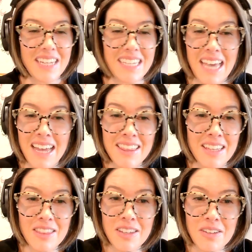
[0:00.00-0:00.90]
Yeah, I
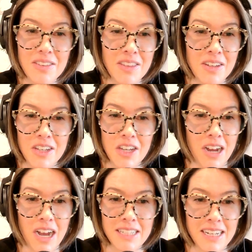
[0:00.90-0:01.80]
think the
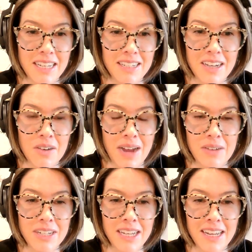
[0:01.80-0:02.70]
curiosity
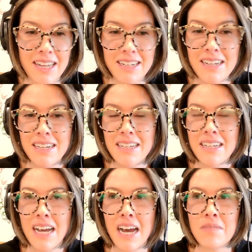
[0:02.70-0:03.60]
around it and
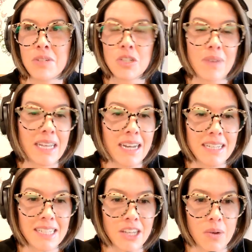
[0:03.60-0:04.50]
just
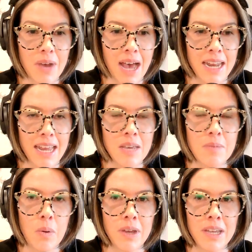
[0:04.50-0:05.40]
recognizing, at any
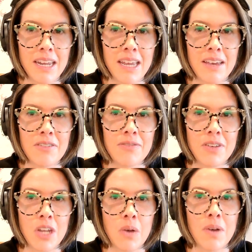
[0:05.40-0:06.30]
point if,
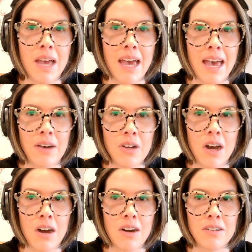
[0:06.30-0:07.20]

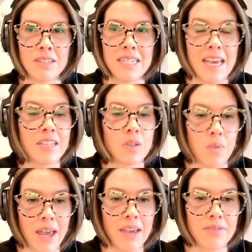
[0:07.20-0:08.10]
alcohol takes
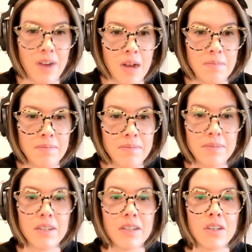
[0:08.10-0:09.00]
away from
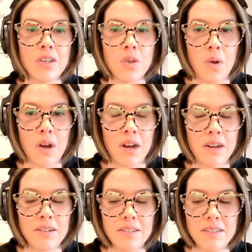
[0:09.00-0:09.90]
your